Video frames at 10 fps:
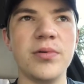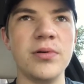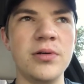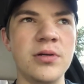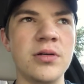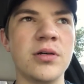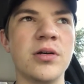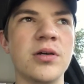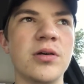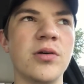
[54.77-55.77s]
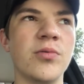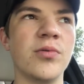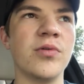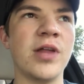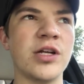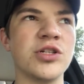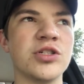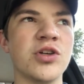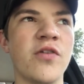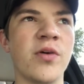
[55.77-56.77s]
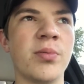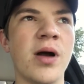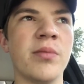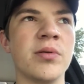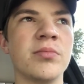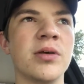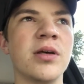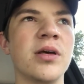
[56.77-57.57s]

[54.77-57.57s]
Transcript: that should solve our problem.